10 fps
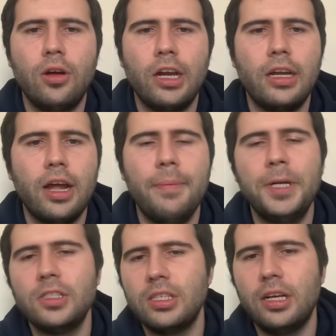All right. I'm
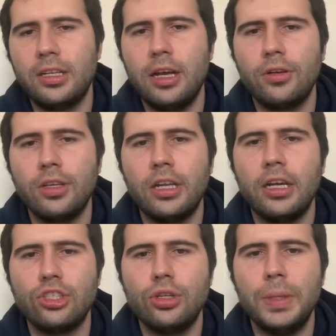honestly not calculating.
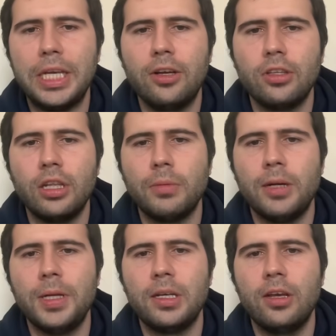I should be calculating, but
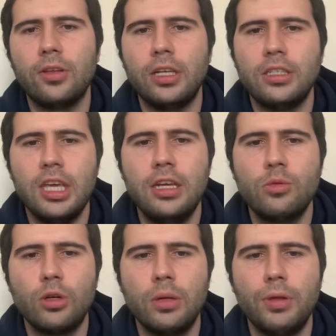I'm not calculating.
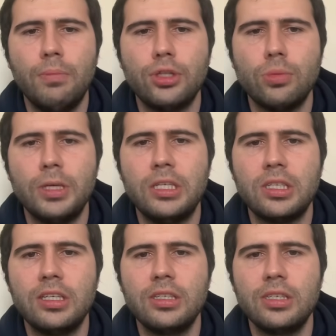Takes, we're going to play bishop
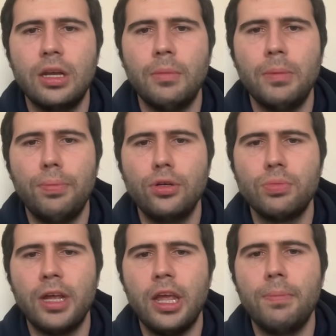e6, and I'm going to
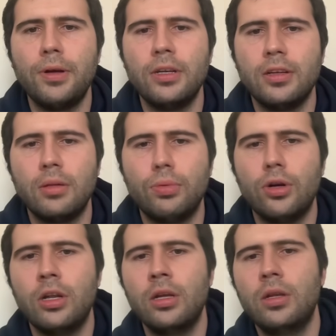push my a-pawn down the
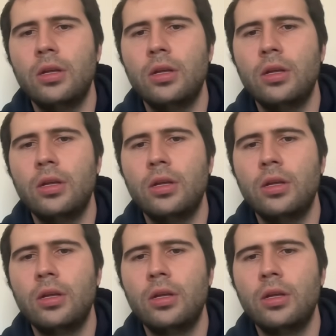board.